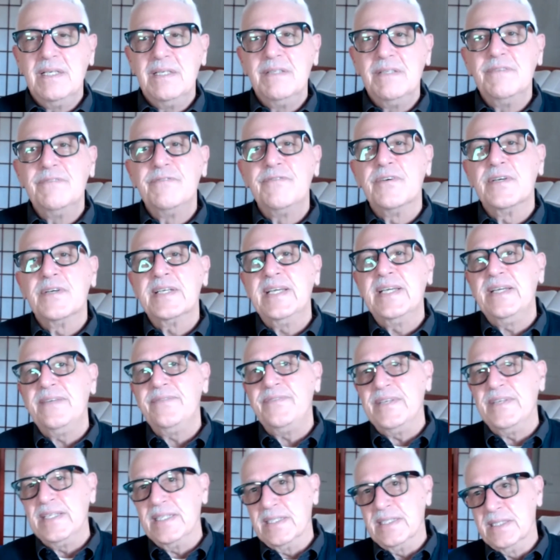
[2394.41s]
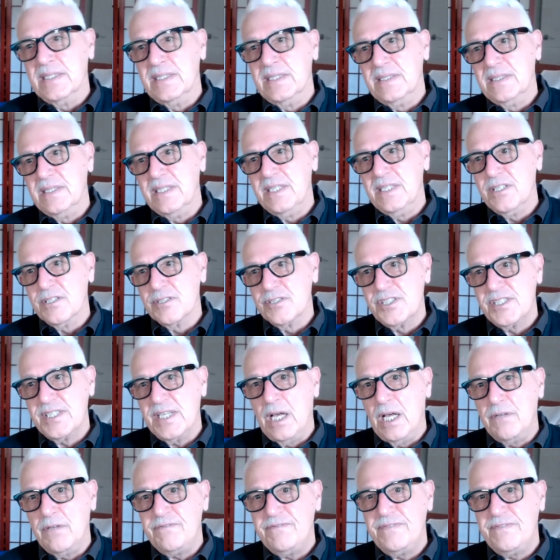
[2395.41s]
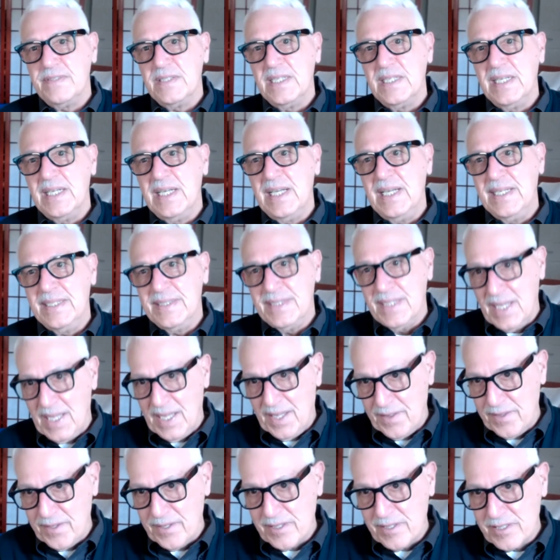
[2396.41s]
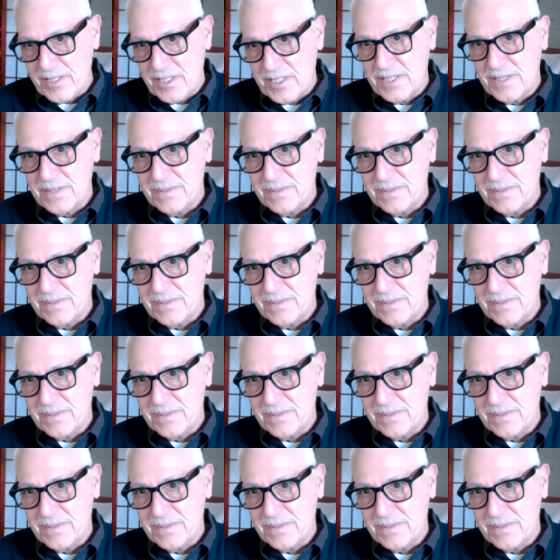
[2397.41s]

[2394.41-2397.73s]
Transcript: Forgiving yourself and others.